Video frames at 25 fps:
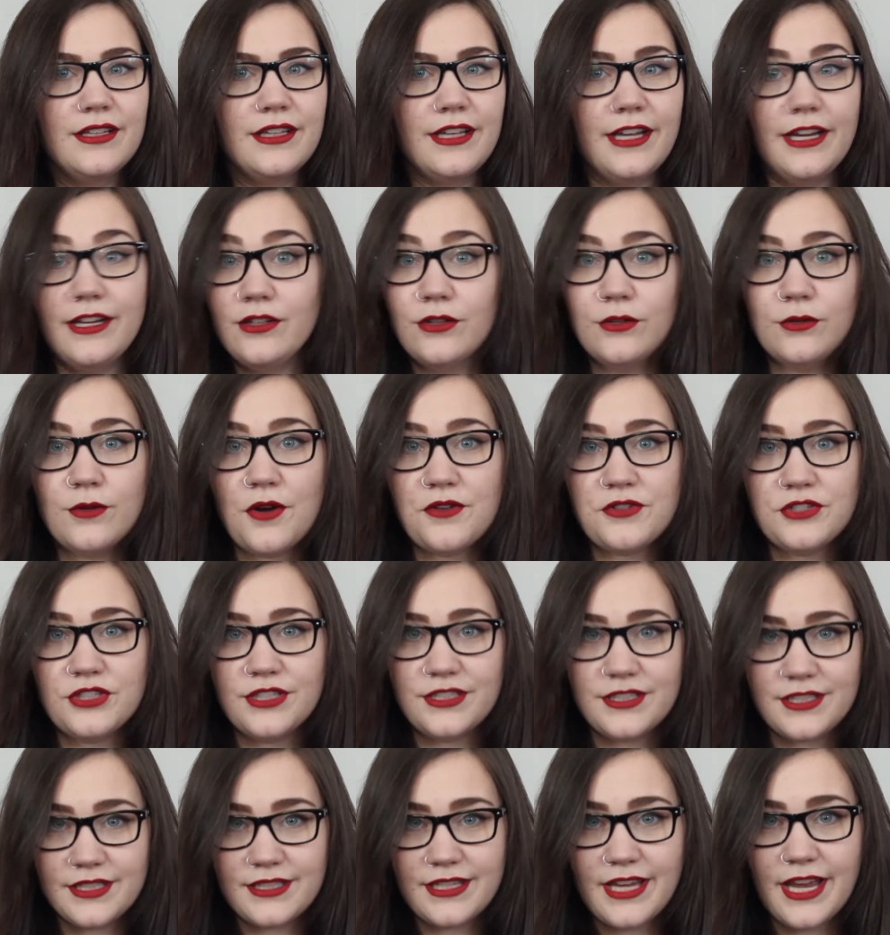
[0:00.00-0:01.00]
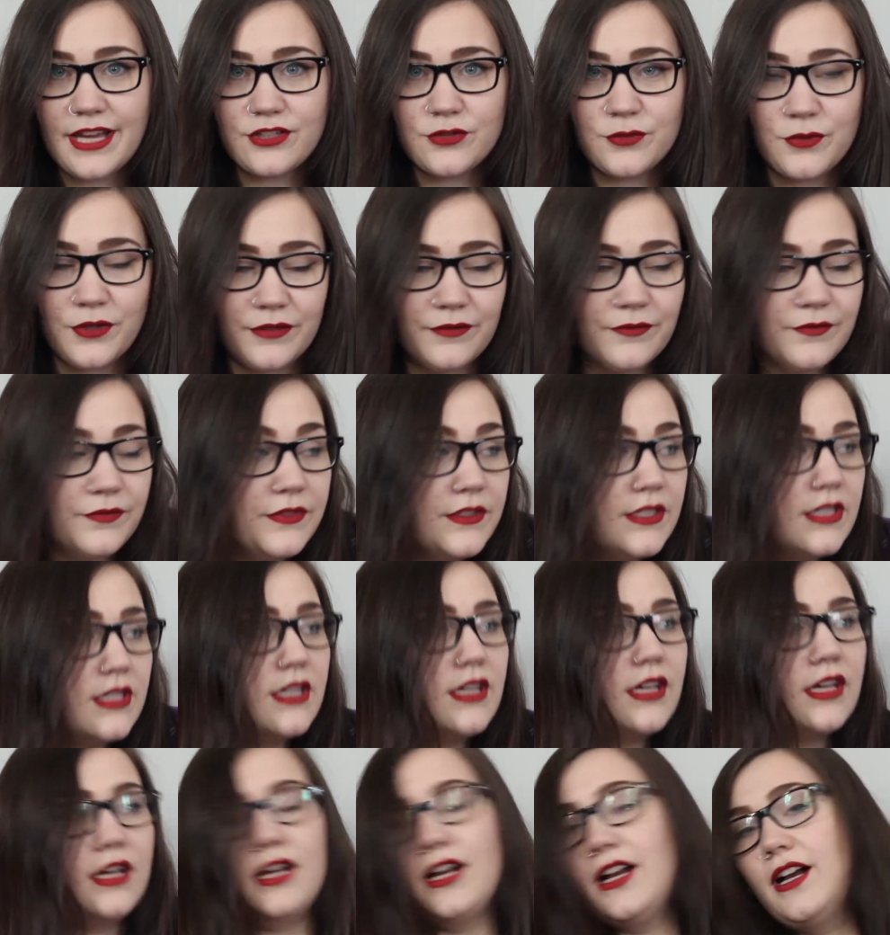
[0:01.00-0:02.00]
ain't no ocean in Saskatchewan.
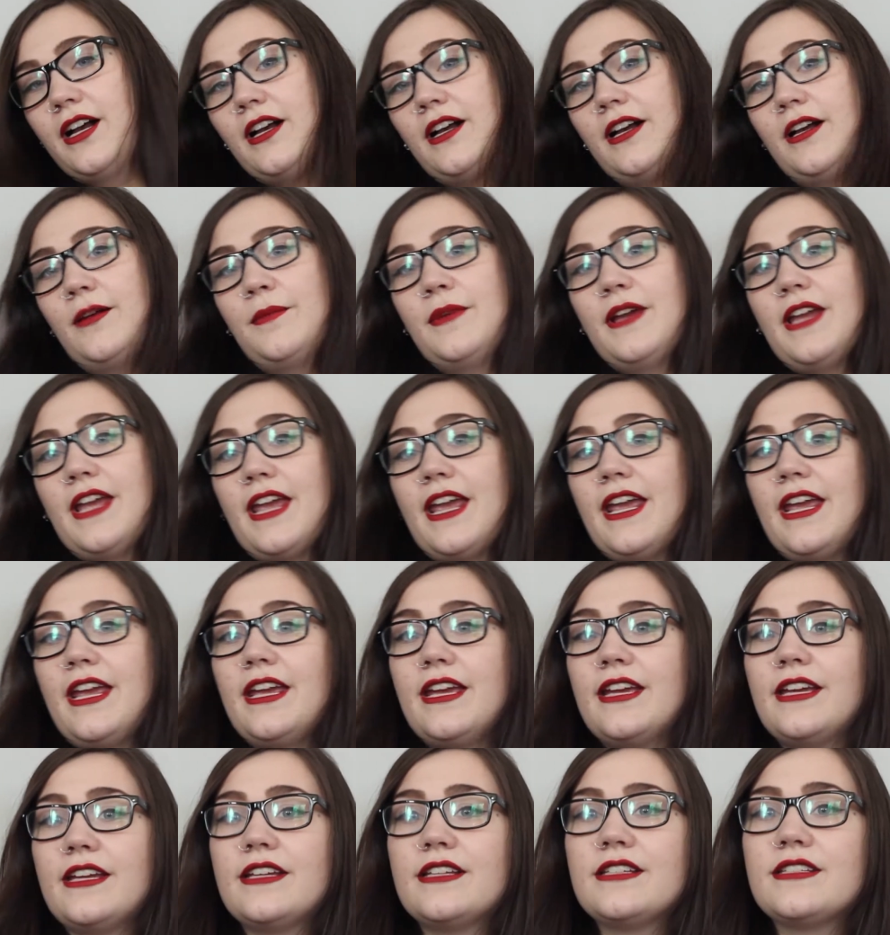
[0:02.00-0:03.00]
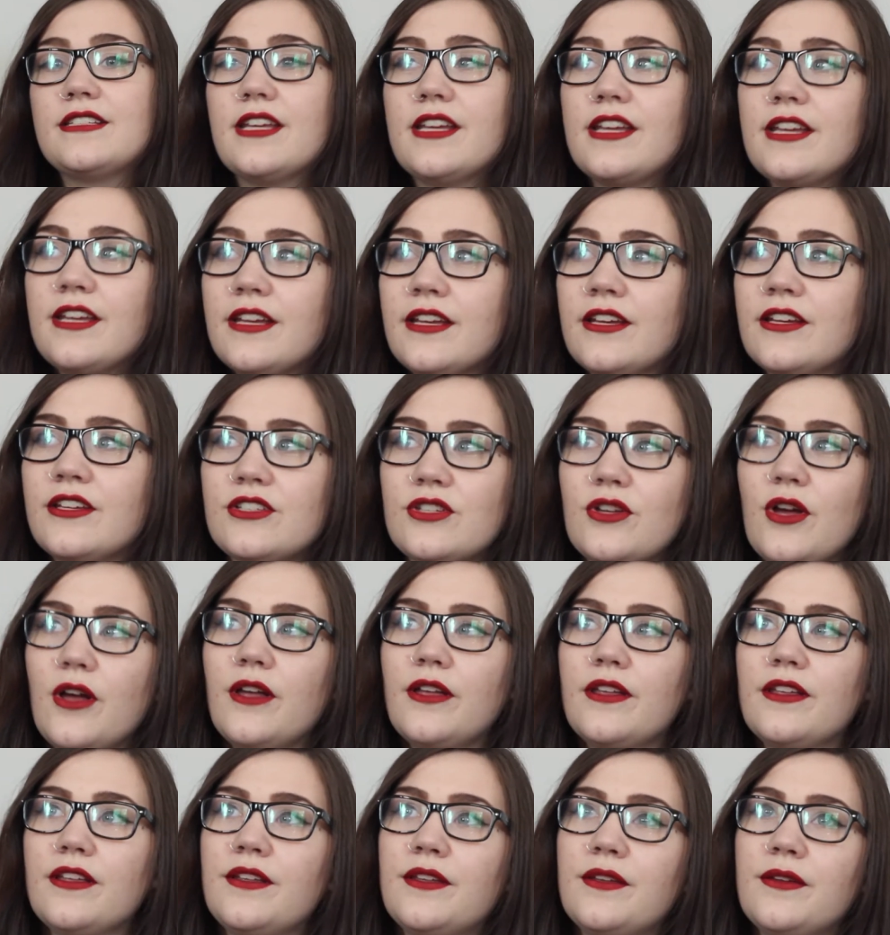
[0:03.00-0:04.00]
And
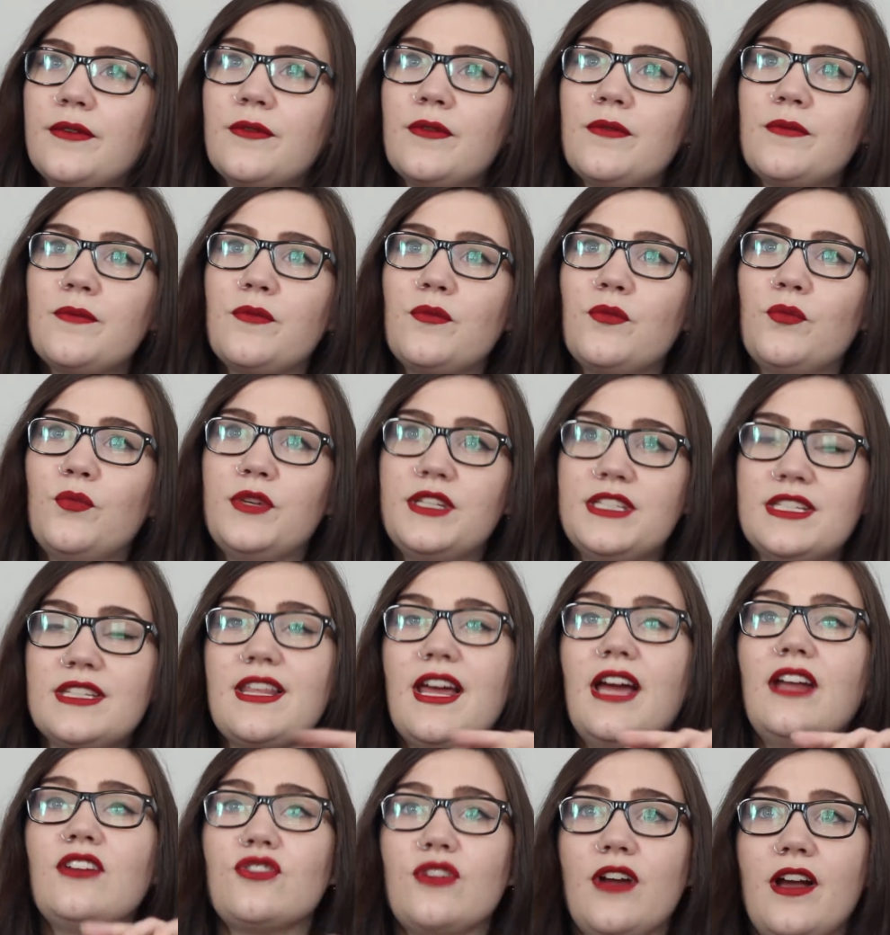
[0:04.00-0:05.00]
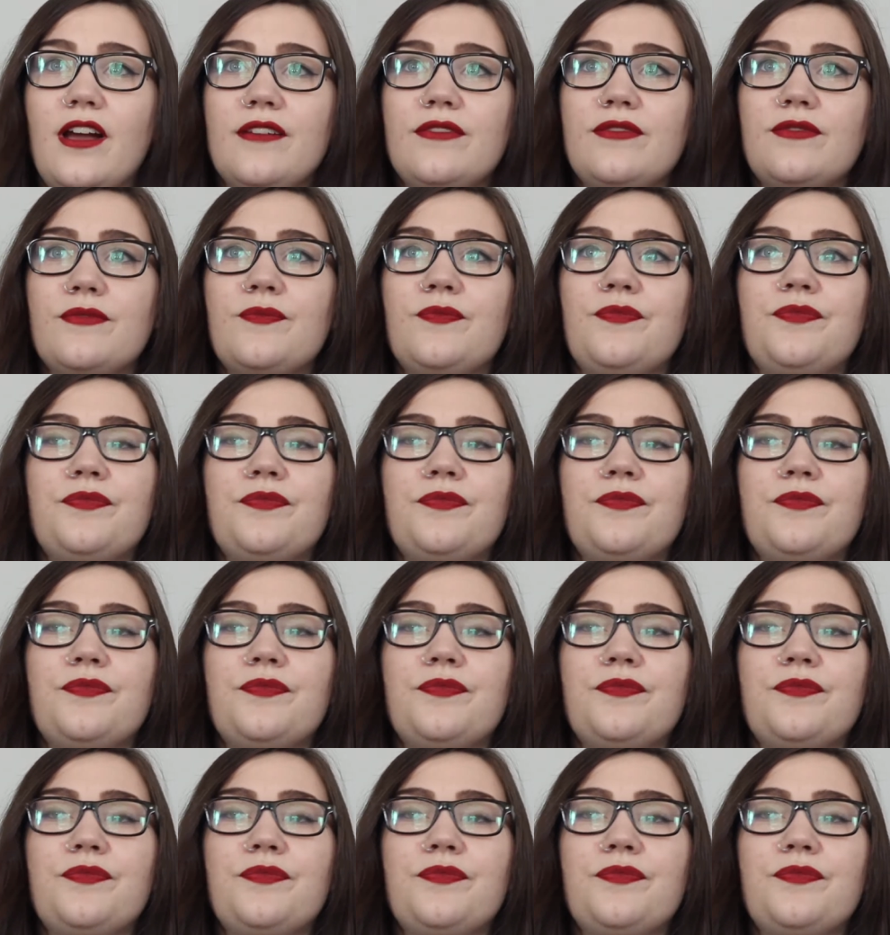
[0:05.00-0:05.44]
so we did that drive.